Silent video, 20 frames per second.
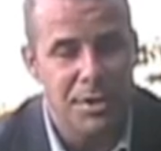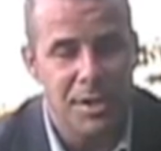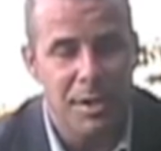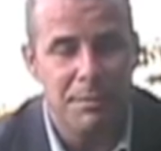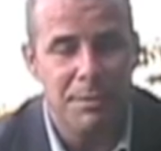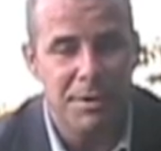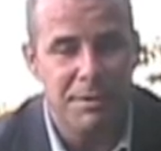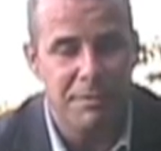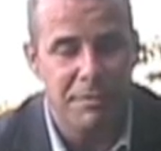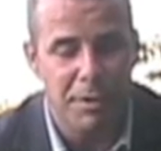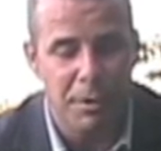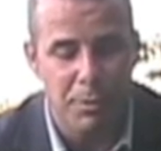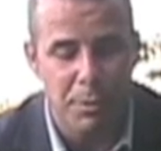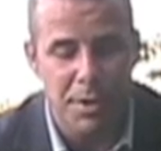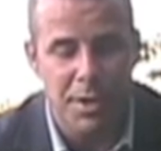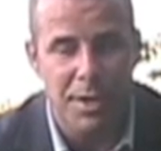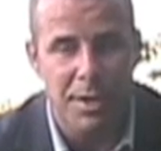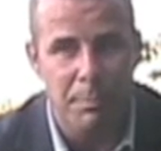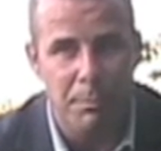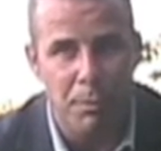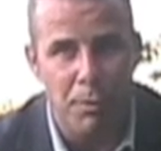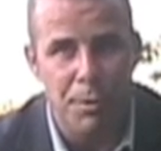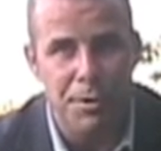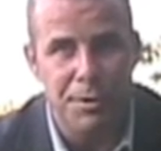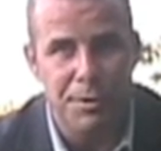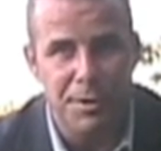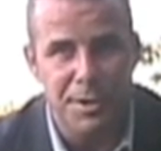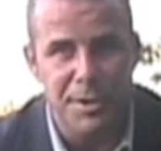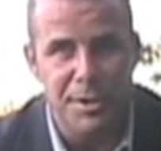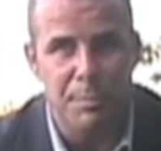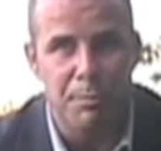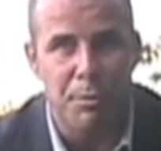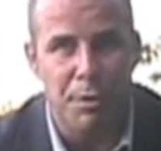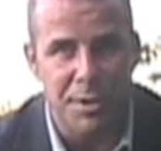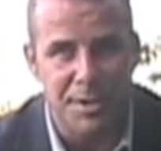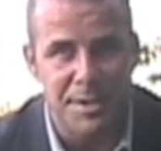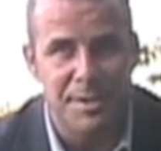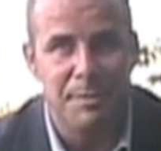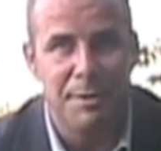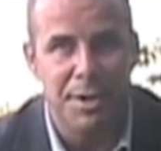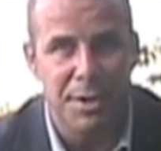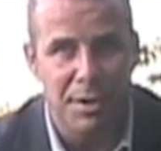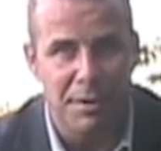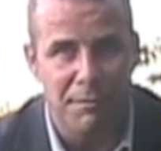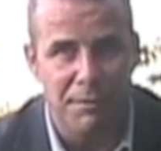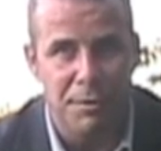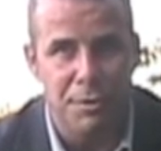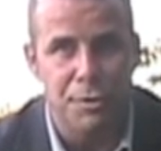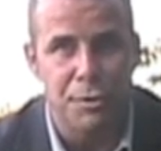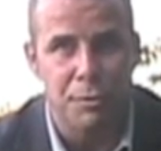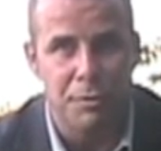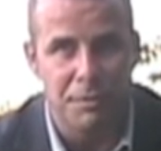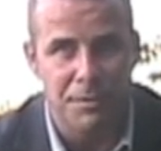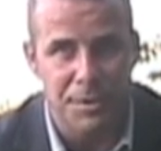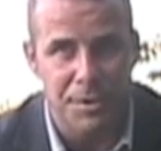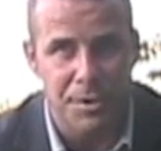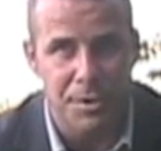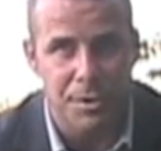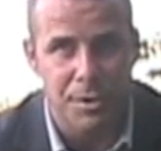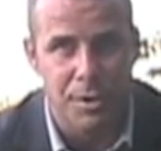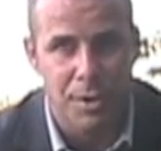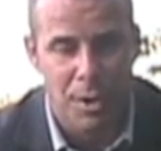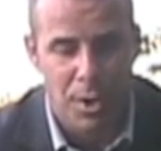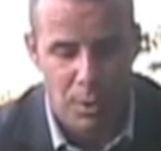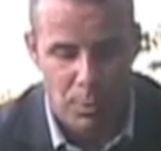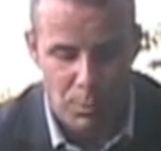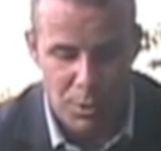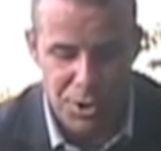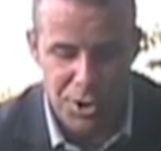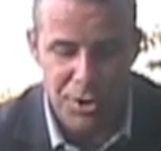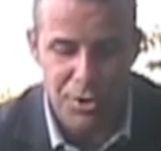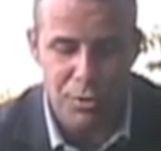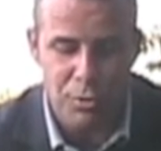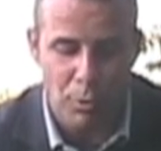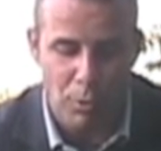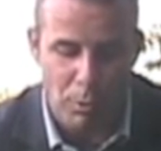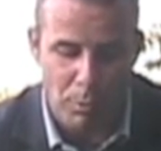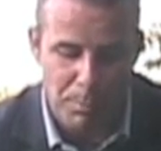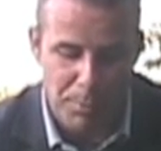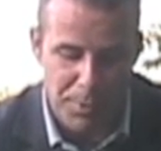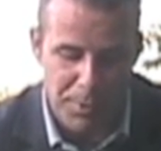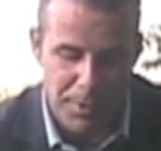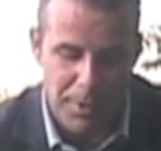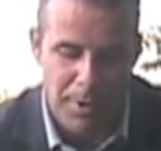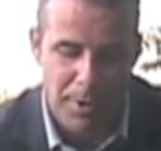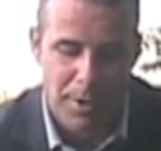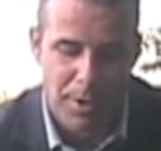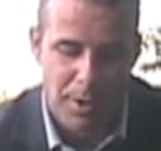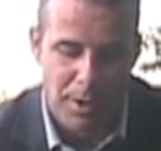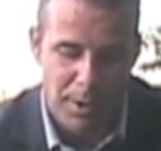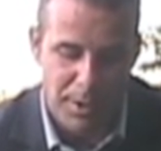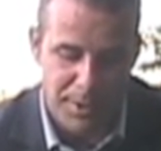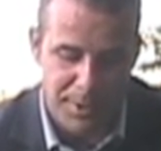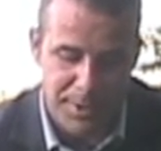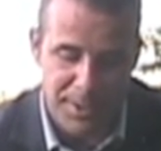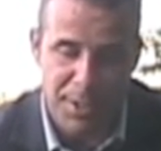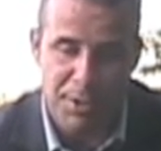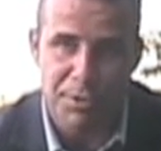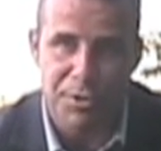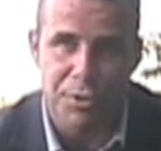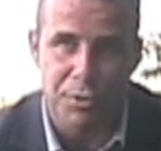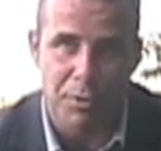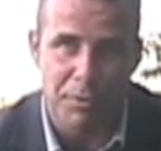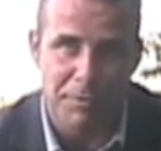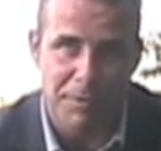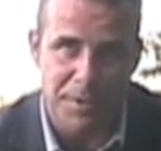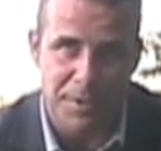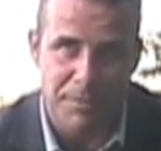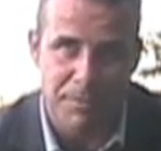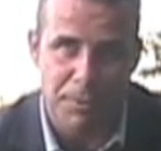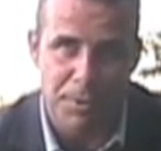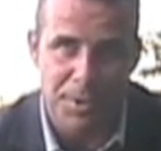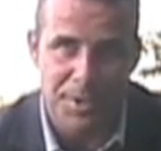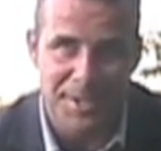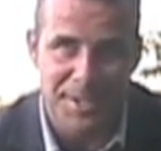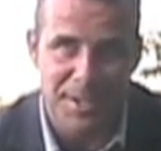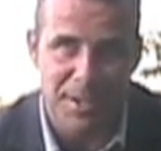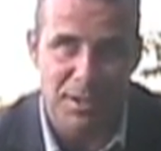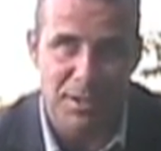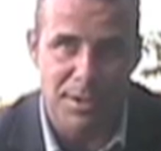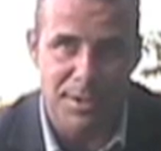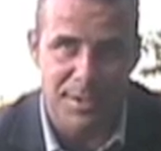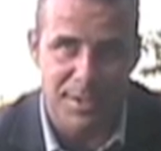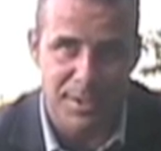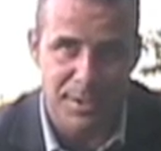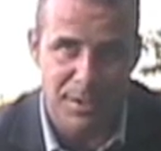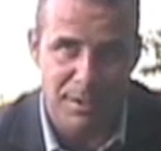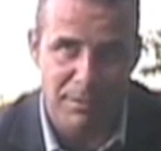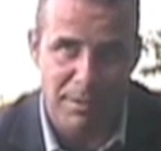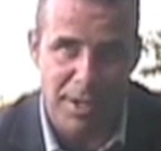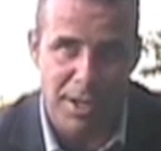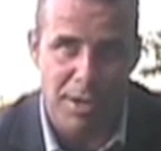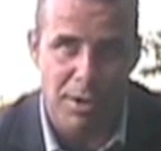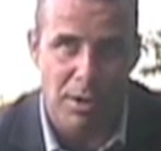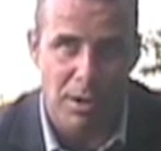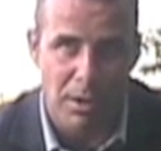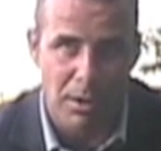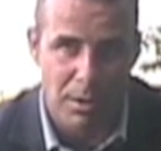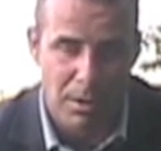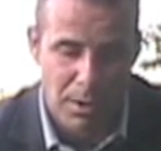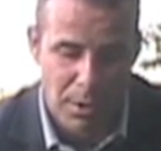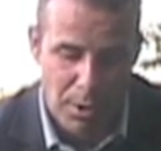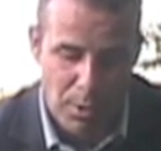something very important is the proximity of the services. We just opened a center service for the CLSC of Lacalle.